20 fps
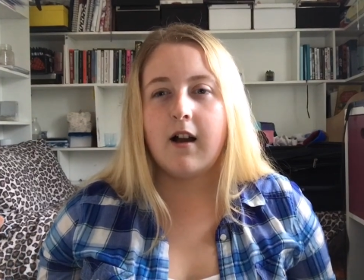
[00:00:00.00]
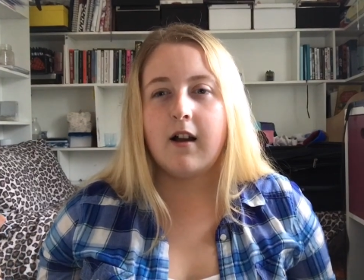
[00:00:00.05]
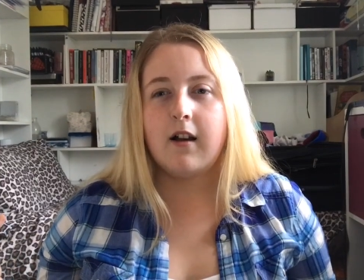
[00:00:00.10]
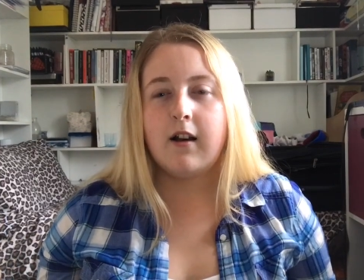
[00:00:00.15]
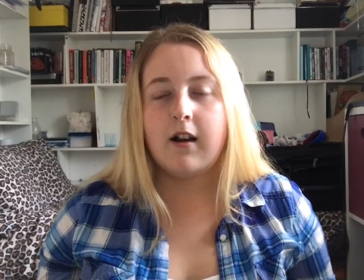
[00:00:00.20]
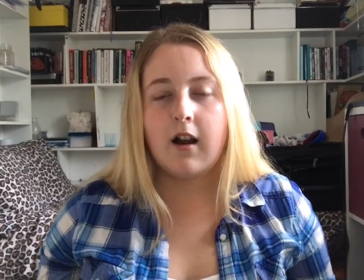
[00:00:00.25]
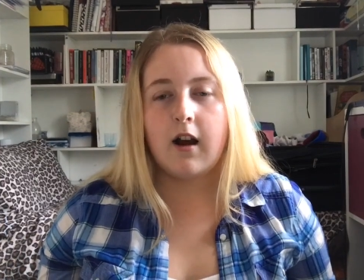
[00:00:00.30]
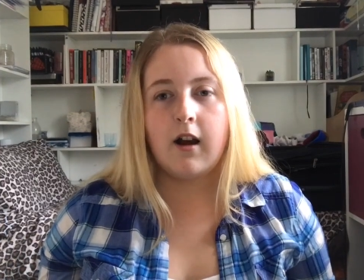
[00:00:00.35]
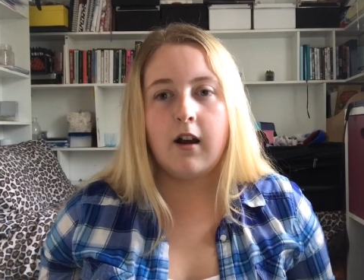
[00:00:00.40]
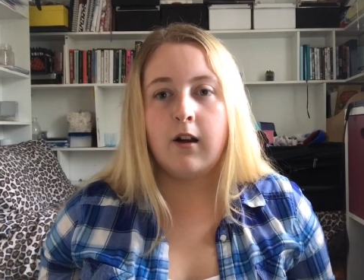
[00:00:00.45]

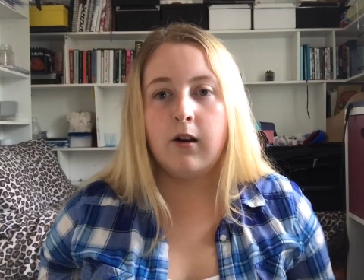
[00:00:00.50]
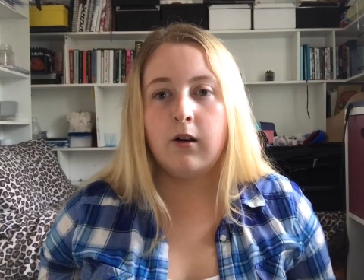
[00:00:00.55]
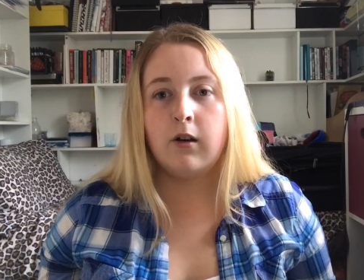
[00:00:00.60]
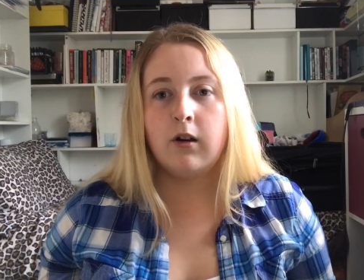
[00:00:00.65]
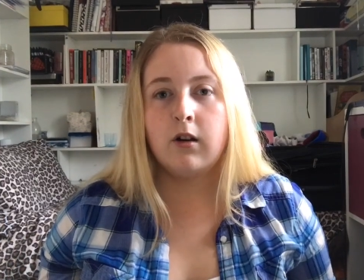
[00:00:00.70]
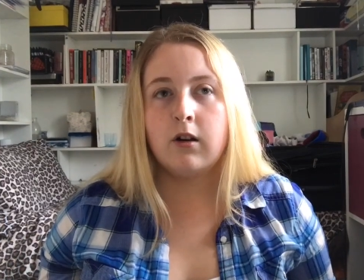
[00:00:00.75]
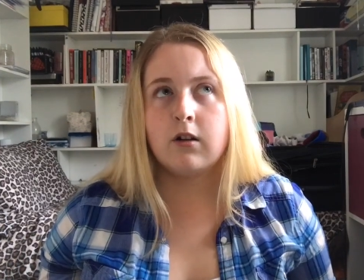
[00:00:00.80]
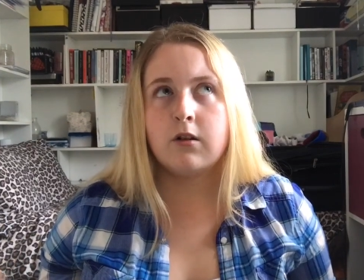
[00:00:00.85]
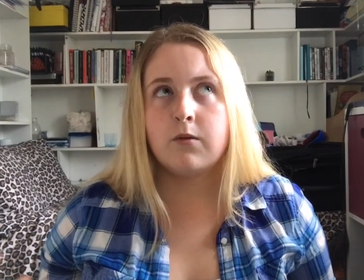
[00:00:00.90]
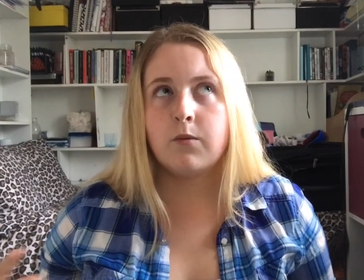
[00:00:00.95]
know
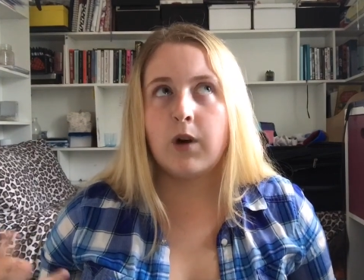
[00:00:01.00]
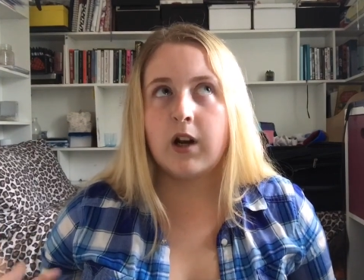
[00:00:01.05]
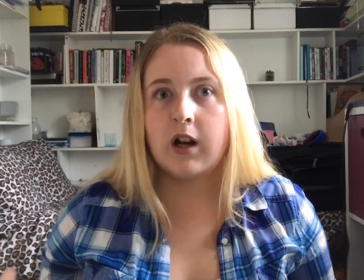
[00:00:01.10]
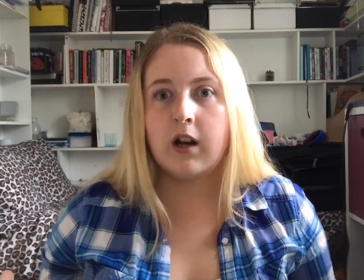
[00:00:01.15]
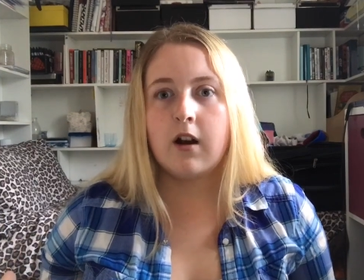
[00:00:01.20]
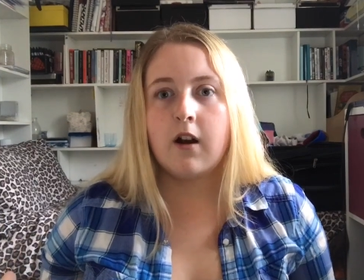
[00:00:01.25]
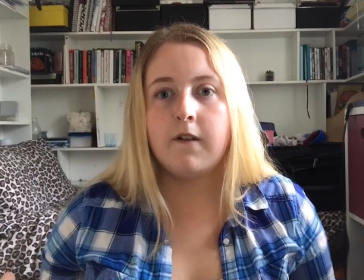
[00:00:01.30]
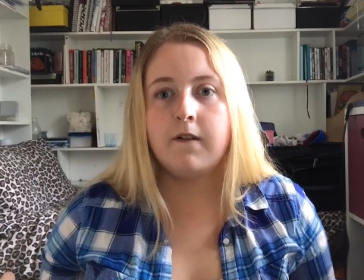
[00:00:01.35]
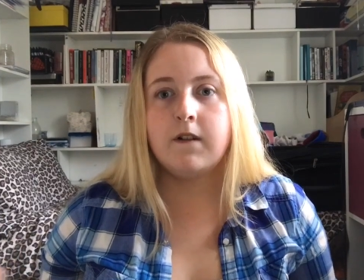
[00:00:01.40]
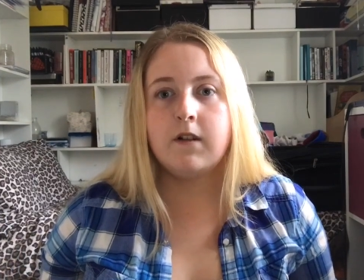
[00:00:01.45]
well
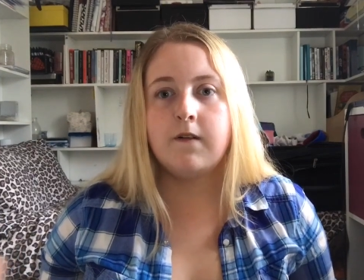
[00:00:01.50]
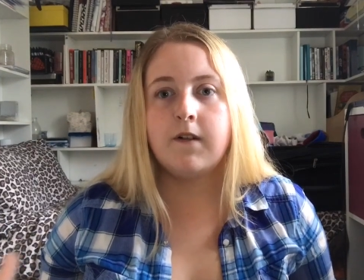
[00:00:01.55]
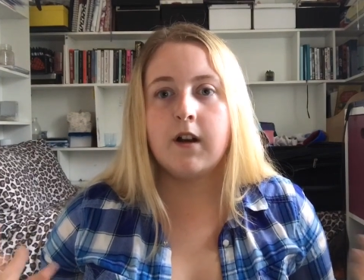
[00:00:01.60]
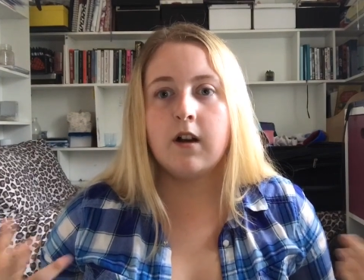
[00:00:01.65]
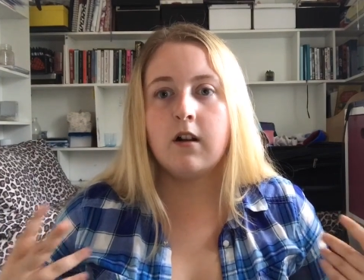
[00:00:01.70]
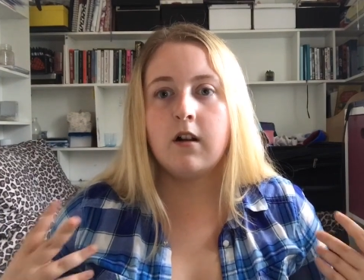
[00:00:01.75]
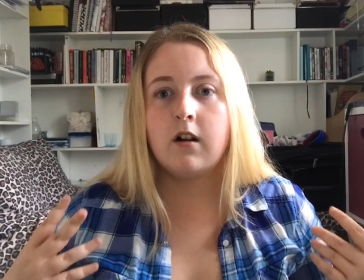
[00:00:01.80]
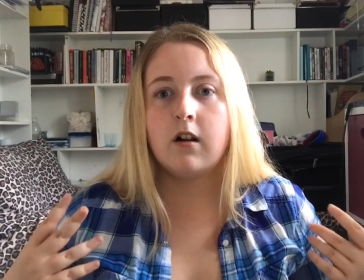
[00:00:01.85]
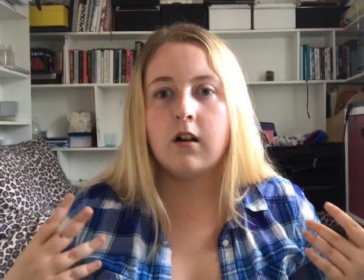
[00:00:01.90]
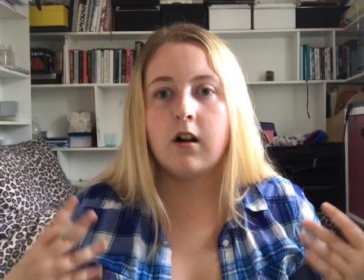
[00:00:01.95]
enough to
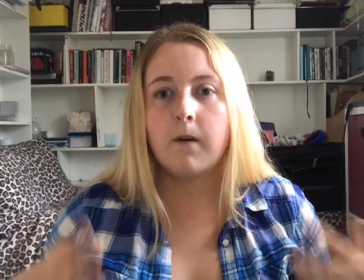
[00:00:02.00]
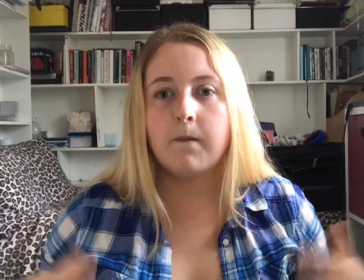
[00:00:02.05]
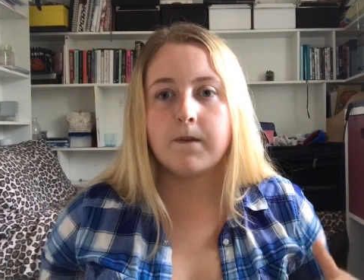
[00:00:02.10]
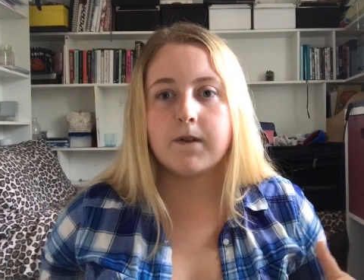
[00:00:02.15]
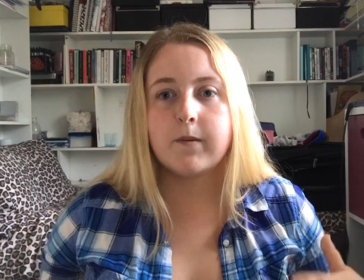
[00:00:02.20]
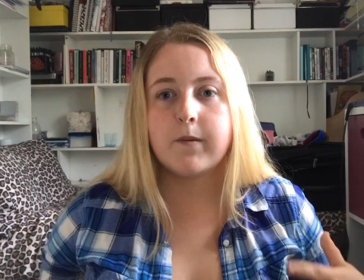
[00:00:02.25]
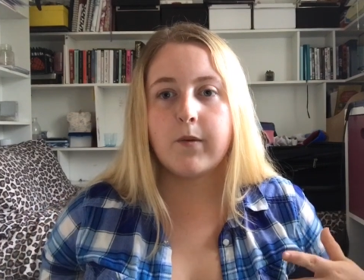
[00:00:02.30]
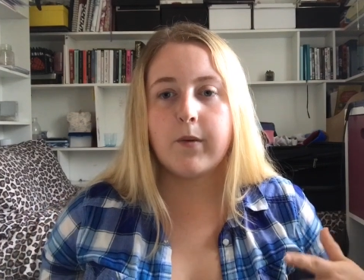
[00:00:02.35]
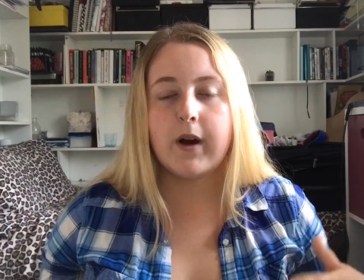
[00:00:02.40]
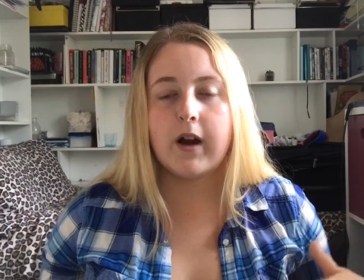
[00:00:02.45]
feel
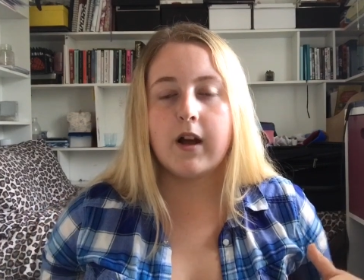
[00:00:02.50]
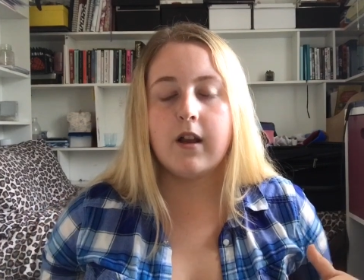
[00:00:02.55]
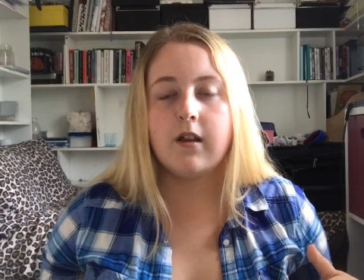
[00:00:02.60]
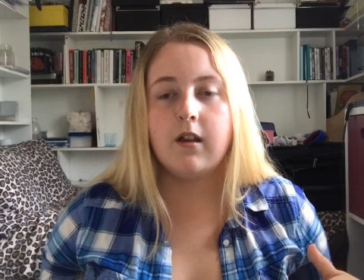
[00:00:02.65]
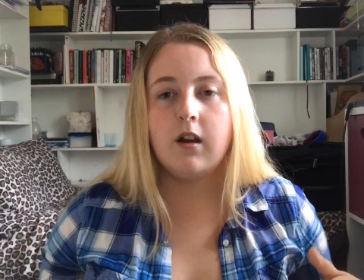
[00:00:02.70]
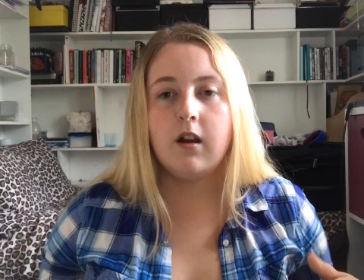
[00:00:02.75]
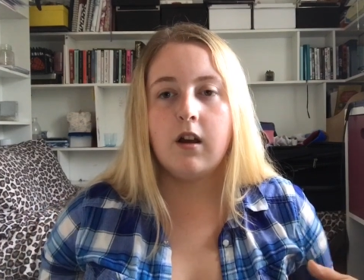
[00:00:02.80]
comfortable with.